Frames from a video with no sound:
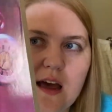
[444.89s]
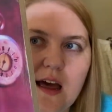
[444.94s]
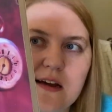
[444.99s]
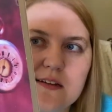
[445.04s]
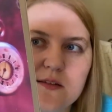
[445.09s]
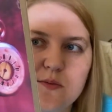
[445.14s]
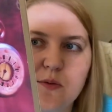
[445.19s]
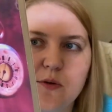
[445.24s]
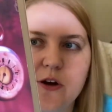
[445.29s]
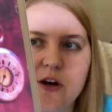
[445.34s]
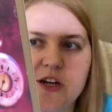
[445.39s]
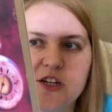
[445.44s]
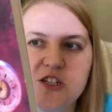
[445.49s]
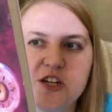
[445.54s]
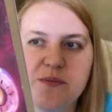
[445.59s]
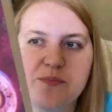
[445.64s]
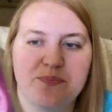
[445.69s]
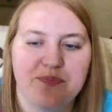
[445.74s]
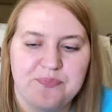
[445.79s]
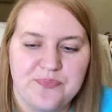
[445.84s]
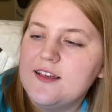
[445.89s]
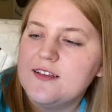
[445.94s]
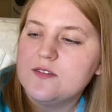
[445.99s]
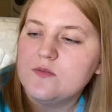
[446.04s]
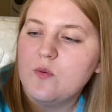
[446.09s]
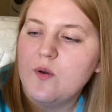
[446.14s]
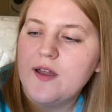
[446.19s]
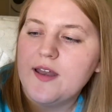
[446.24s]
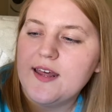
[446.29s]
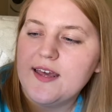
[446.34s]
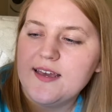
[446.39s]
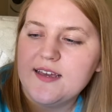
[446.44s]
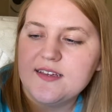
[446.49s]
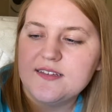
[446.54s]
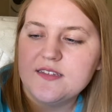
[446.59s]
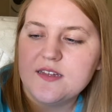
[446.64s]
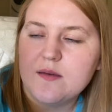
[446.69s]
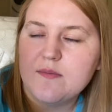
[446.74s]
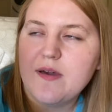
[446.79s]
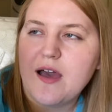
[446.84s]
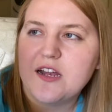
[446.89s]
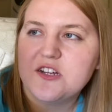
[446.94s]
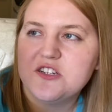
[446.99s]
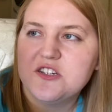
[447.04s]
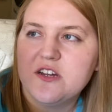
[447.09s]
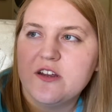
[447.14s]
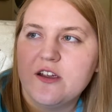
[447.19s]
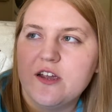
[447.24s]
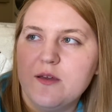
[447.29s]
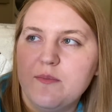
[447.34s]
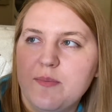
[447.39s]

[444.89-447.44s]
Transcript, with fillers: exploration. This one is imaginary